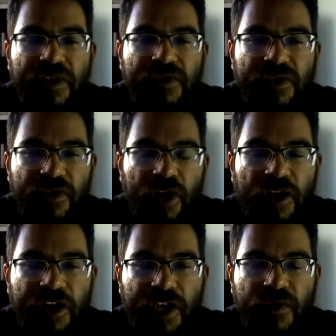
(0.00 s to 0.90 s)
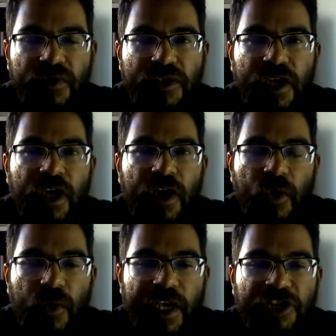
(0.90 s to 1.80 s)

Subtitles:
scenarios where